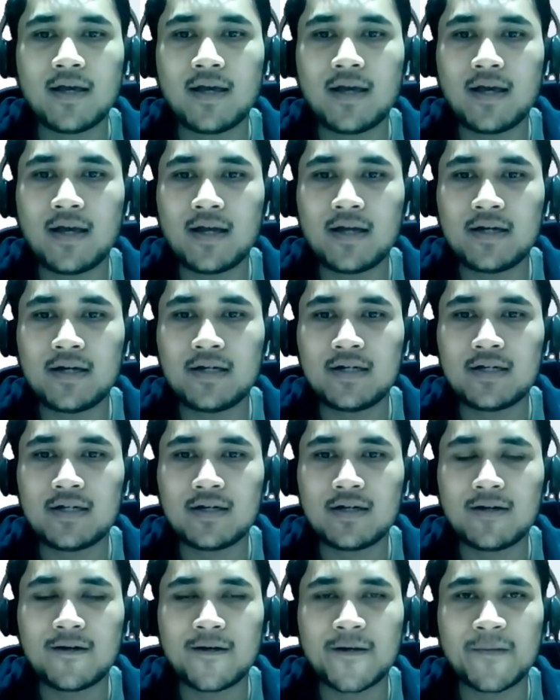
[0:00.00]
And
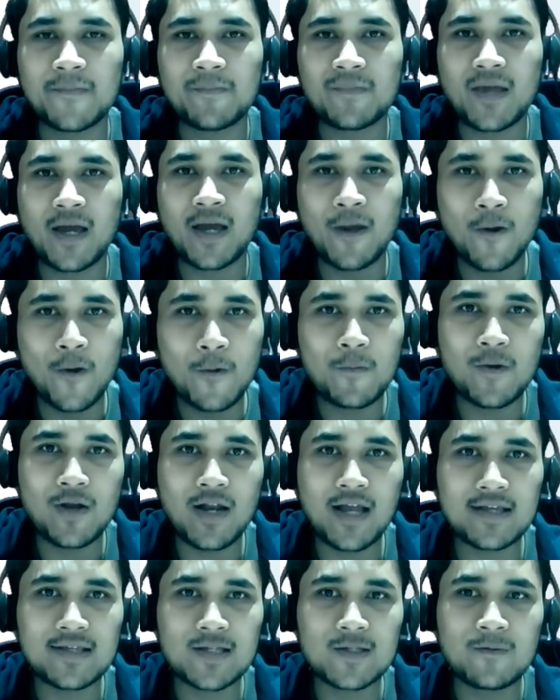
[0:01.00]
I hope you
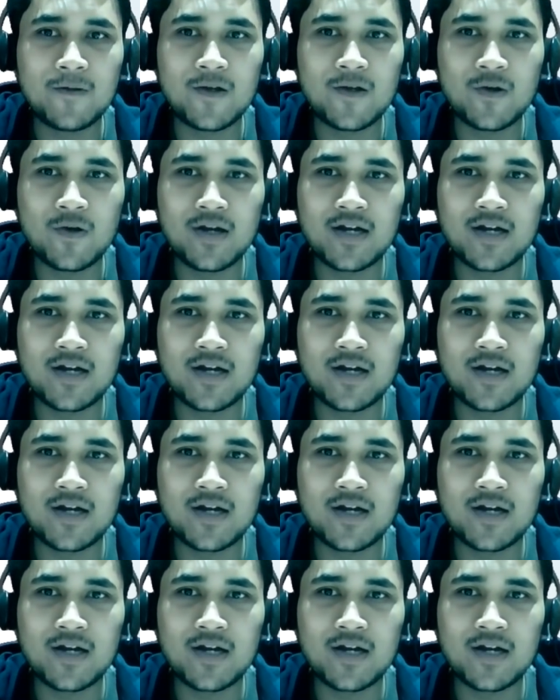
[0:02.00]
like this video.